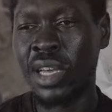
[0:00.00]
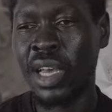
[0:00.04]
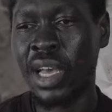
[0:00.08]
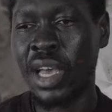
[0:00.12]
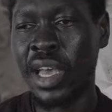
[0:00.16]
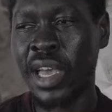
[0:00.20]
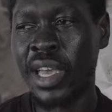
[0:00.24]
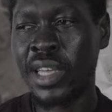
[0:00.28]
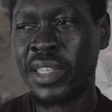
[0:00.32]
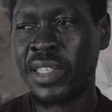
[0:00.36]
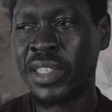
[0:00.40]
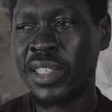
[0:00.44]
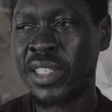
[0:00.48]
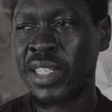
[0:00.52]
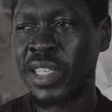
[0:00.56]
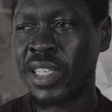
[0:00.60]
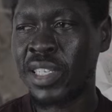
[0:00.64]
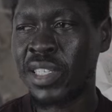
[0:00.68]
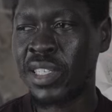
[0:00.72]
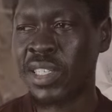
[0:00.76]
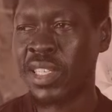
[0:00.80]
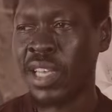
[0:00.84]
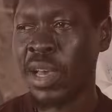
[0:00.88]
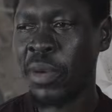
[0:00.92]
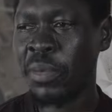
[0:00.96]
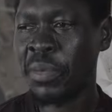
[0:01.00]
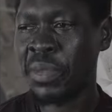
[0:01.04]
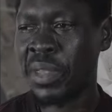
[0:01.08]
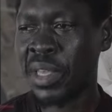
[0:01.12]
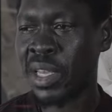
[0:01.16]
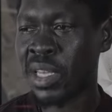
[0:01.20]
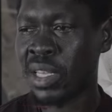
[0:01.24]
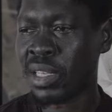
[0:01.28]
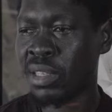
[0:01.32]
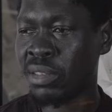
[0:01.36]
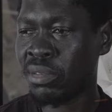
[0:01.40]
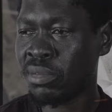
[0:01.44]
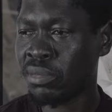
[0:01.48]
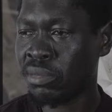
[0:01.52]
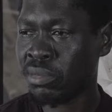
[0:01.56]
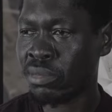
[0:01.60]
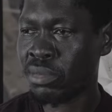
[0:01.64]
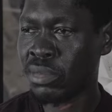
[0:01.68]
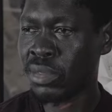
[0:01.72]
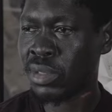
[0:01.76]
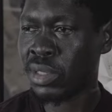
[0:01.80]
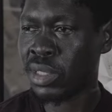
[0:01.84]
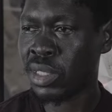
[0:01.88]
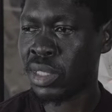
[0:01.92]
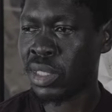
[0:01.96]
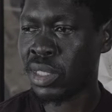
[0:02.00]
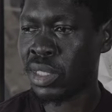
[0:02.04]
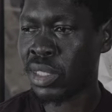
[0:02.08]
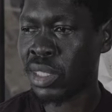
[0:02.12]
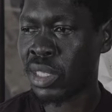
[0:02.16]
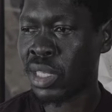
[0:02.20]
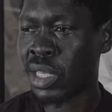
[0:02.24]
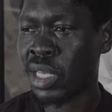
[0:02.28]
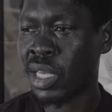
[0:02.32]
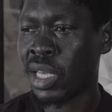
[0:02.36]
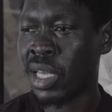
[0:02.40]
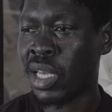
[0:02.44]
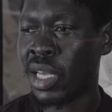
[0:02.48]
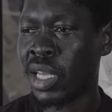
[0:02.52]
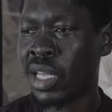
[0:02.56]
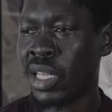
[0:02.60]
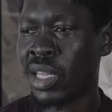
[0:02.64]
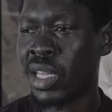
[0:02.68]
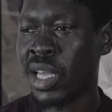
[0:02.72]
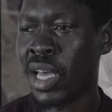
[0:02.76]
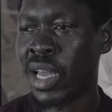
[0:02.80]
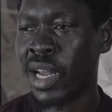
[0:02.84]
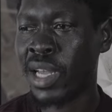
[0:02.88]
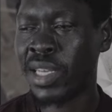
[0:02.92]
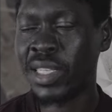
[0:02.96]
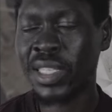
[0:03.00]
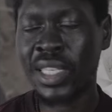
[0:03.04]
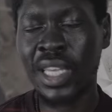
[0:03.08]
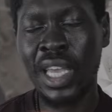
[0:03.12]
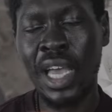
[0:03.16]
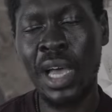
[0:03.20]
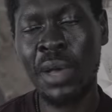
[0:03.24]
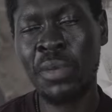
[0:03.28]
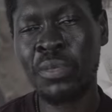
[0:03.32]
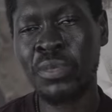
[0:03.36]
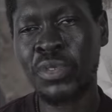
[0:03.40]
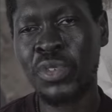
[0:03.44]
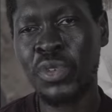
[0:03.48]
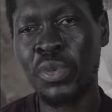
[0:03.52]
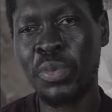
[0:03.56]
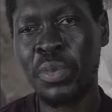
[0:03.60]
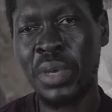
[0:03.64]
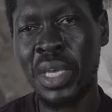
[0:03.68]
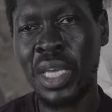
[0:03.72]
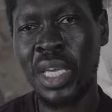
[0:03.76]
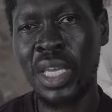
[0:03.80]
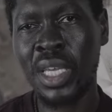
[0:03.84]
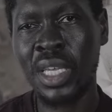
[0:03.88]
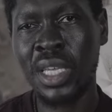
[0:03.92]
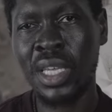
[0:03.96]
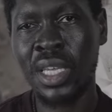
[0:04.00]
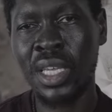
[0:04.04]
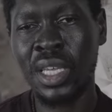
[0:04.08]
It's just something that has come to me